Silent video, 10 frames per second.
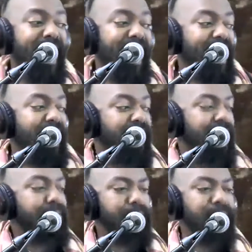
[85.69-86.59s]
and I cleaned
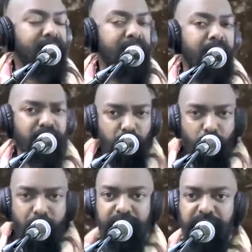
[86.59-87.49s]
up the bed after
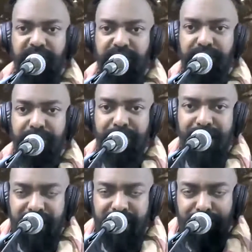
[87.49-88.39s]
washing
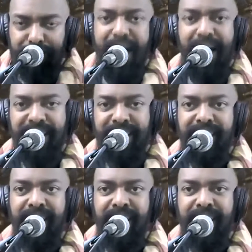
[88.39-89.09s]
my body.